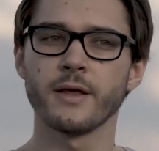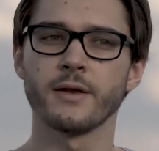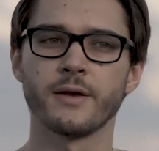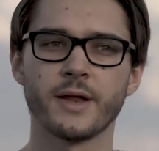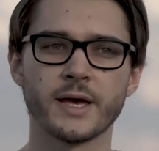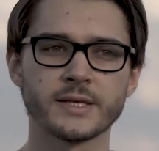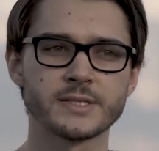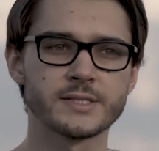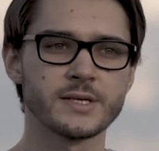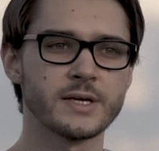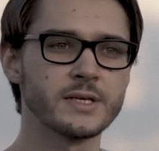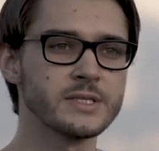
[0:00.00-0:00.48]
ready
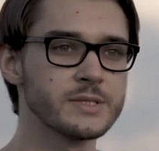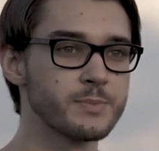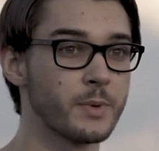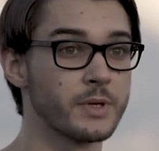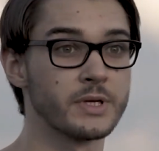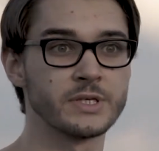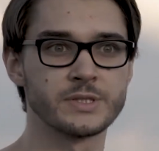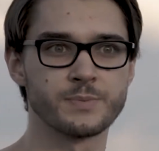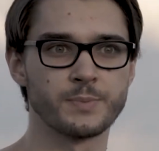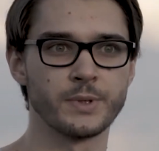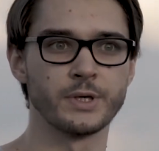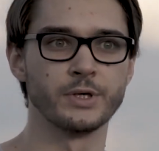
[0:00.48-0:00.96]
in that sense,
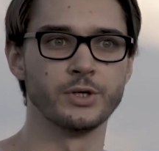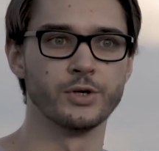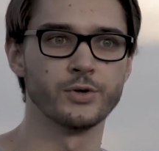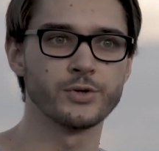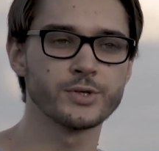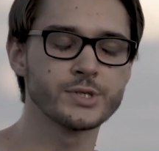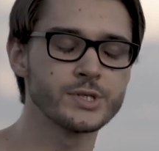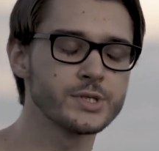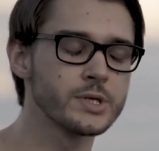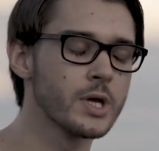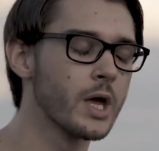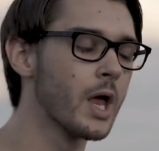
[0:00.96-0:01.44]
but it's being
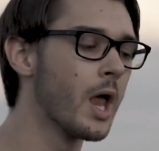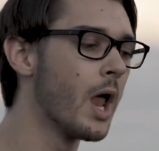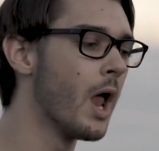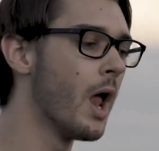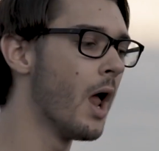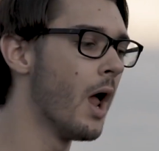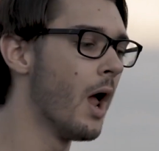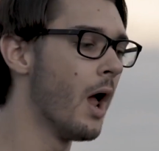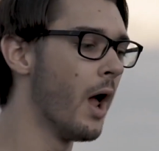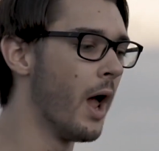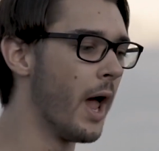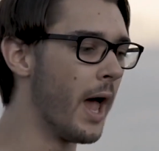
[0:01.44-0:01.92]
used.
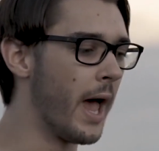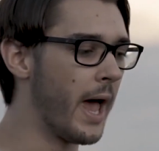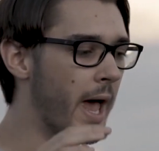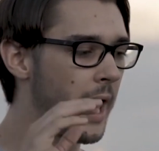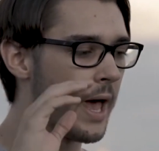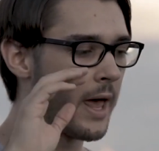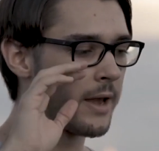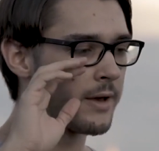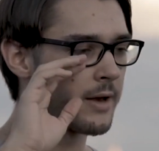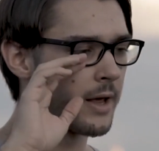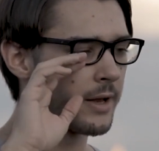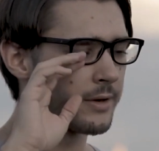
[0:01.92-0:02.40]

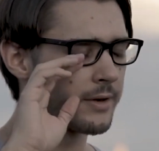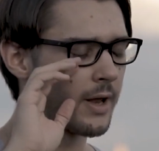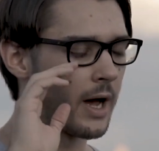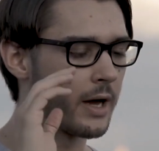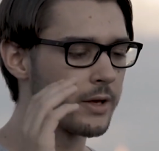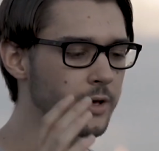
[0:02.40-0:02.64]
And